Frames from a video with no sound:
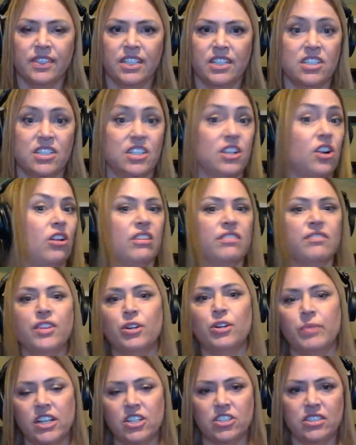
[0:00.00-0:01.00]
Is it all of
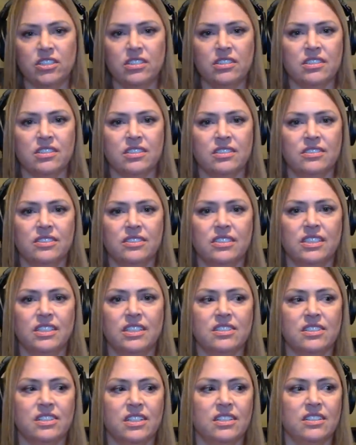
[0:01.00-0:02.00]
their patients? Mm-hmm.
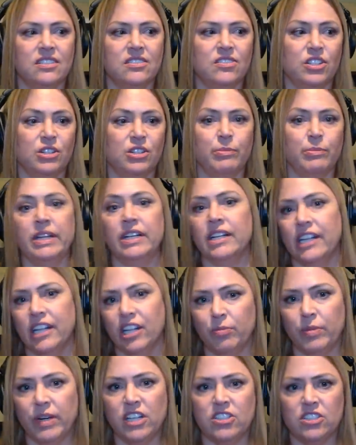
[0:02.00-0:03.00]
Is it their
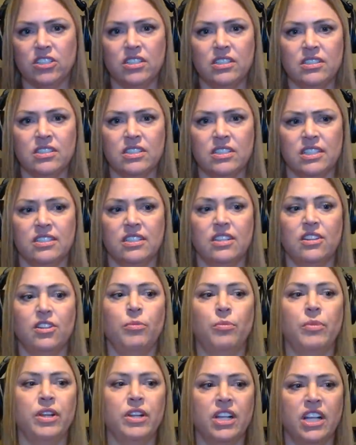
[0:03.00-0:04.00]
Medicare patients? Is it
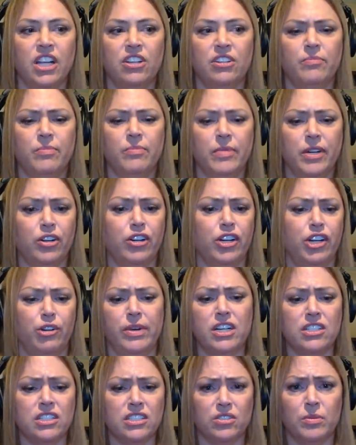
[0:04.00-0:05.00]
their Medicare
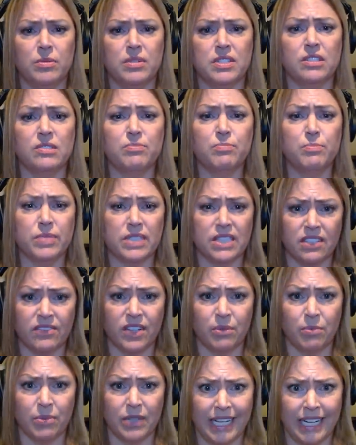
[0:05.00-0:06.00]
Medicare patients from a
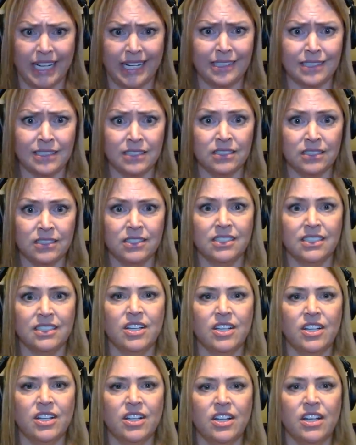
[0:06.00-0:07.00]
specific plan?
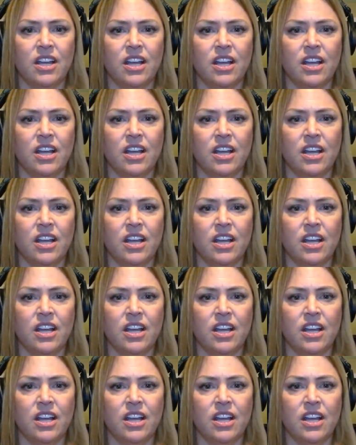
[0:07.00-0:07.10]
Mm-hmm.